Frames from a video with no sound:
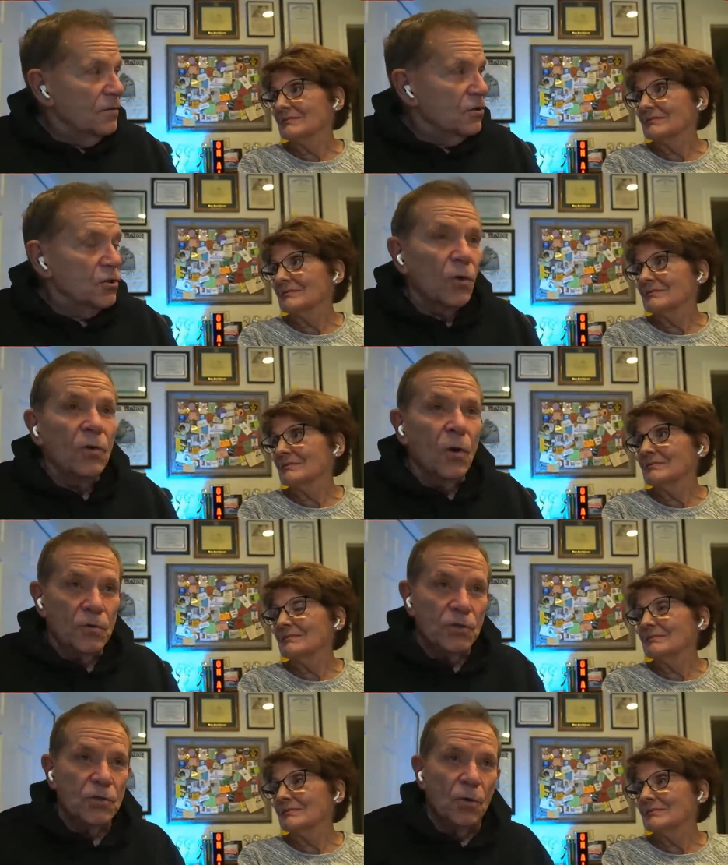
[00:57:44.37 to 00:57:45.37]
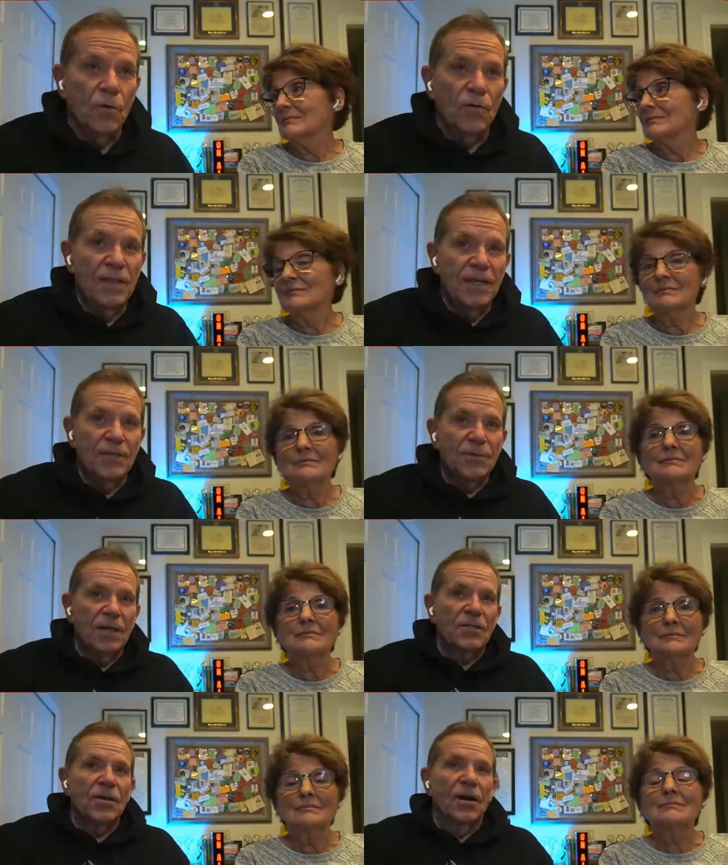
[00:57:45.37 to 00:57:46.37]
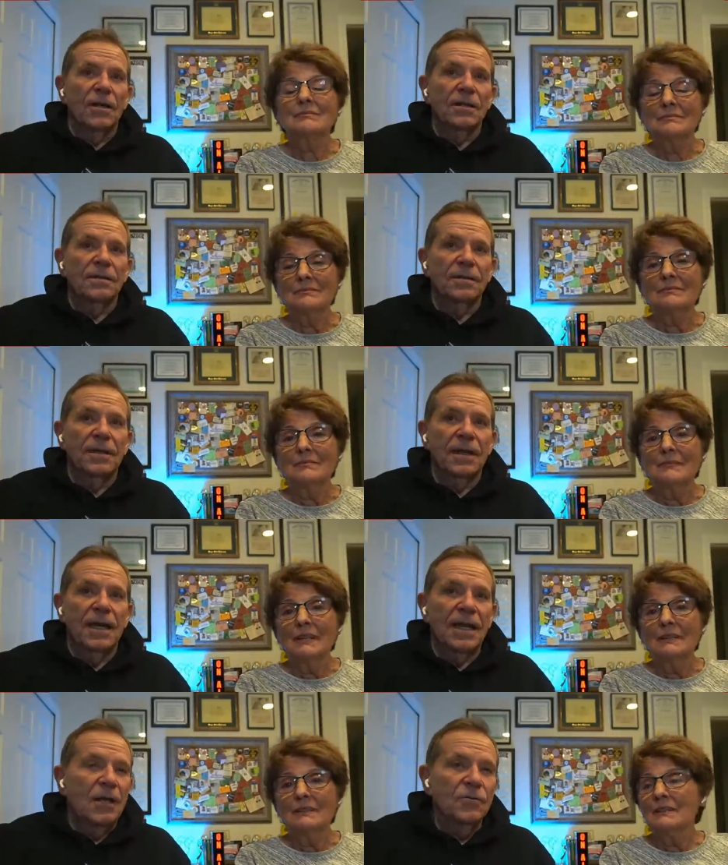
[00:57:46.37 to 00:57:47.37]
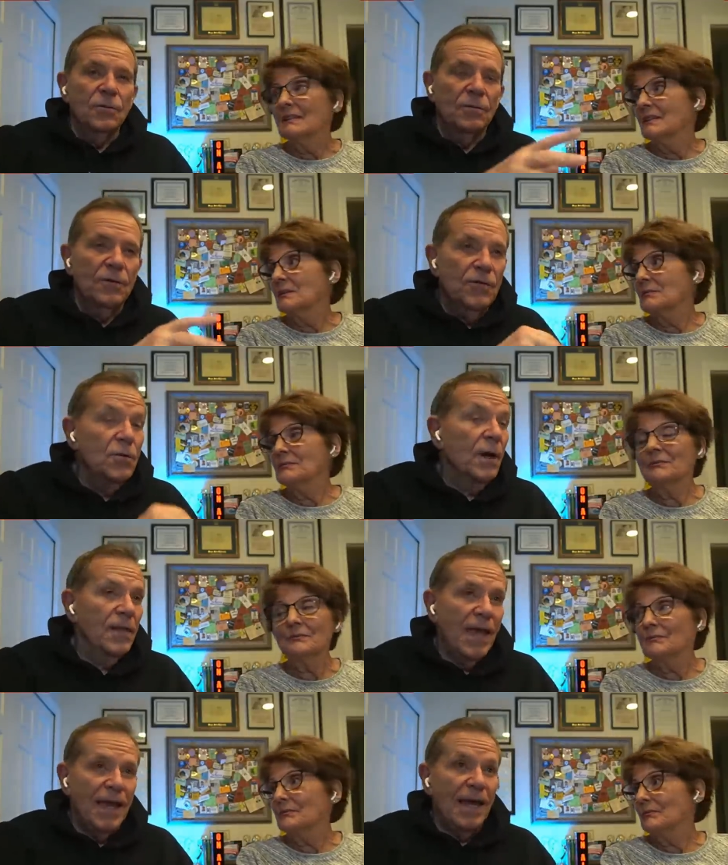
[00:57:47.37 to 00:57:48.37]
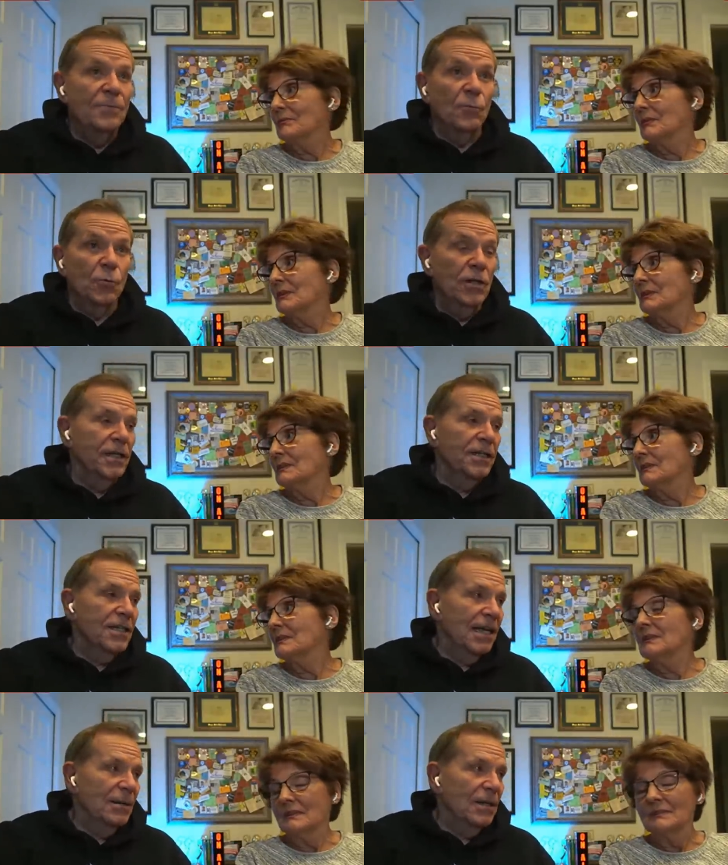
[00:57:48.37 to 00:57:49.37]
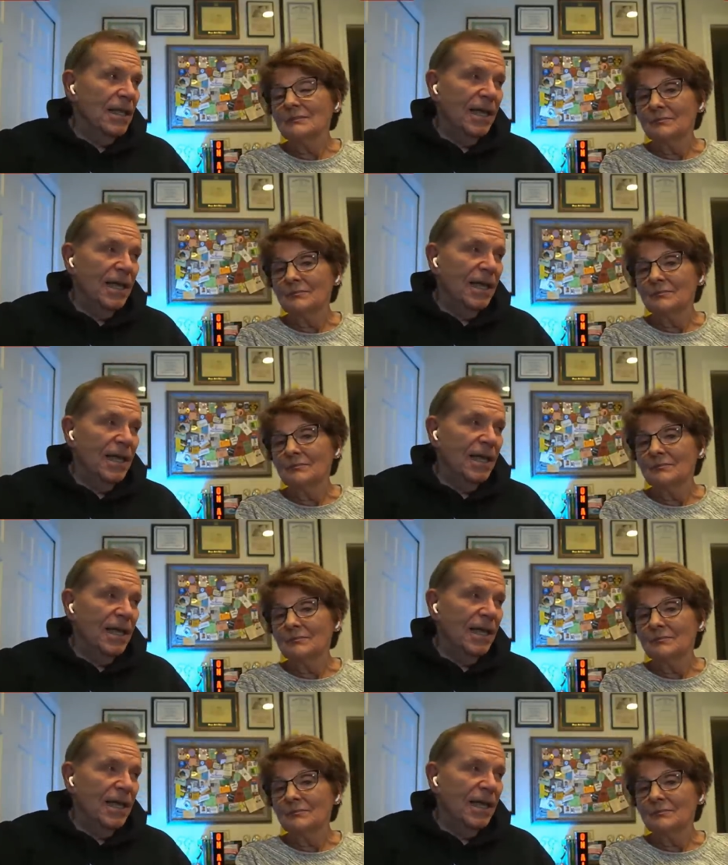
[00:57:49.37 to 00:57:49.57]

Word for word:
Speaker 1: Solo Stove, I think is what it's called. And I'll do a review on that. I'm really excited about